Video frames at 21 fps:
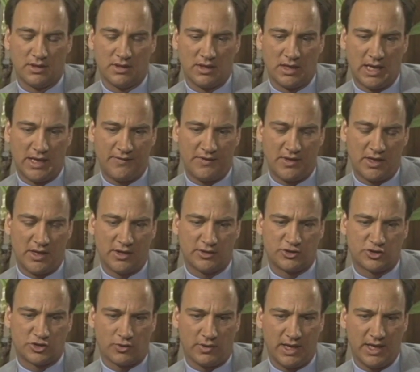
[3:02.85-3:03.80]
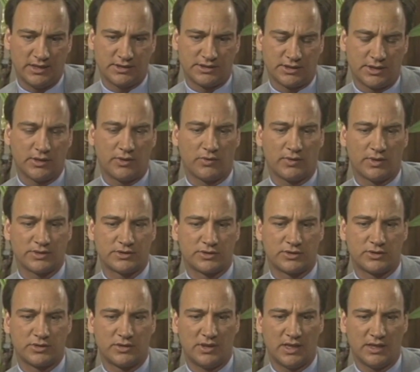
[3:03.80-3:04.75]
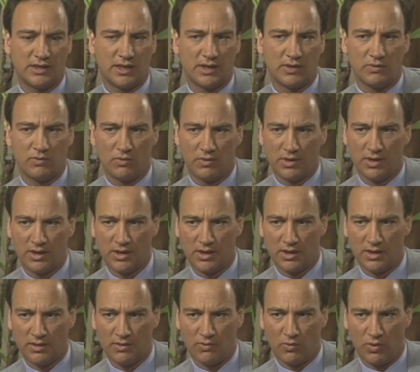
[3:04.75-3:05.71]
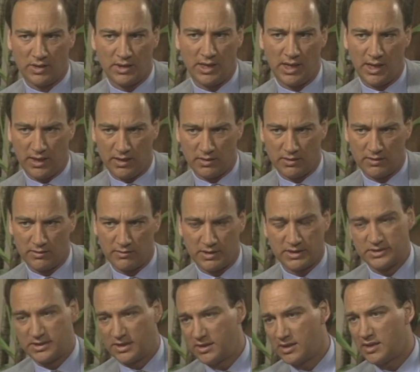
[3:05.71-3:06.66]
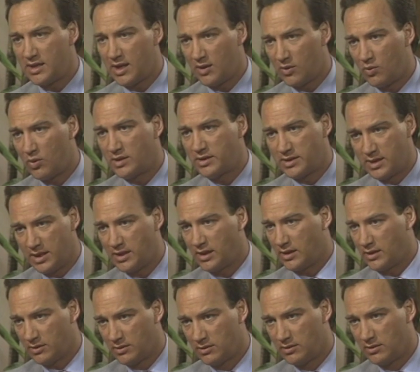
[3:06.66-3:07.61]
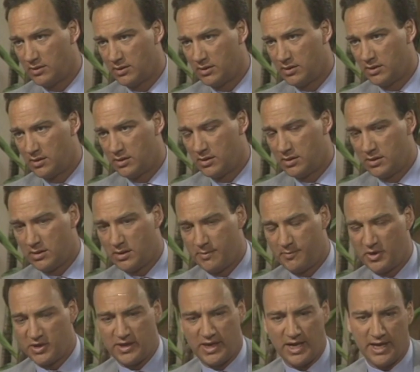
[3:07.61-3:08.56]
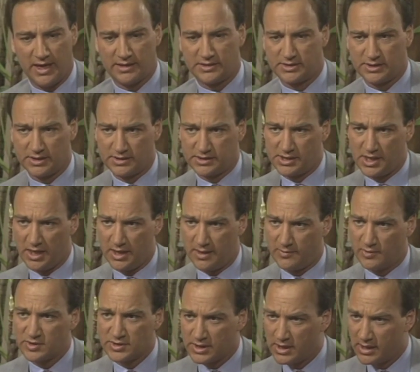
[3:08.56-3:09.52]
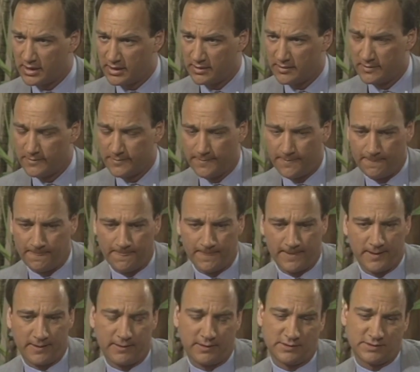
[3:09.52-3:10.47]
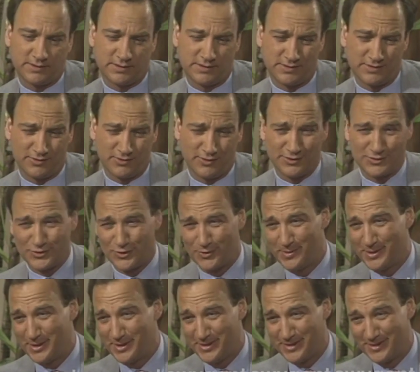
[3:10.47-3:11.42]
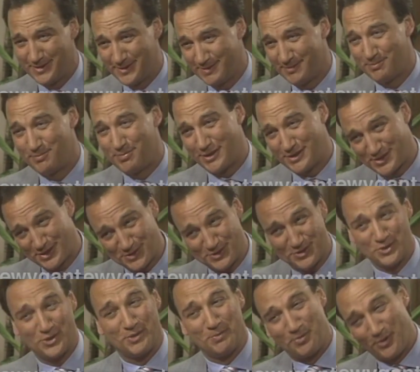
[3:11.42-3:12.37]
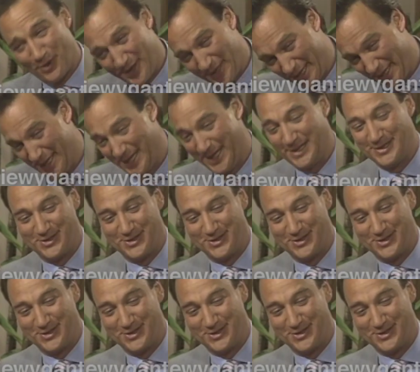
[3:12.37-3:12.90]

And then the train sequence, they did uh, one day because they did that in one take. But they had six cameras on it because there's only so many buses you can bring in and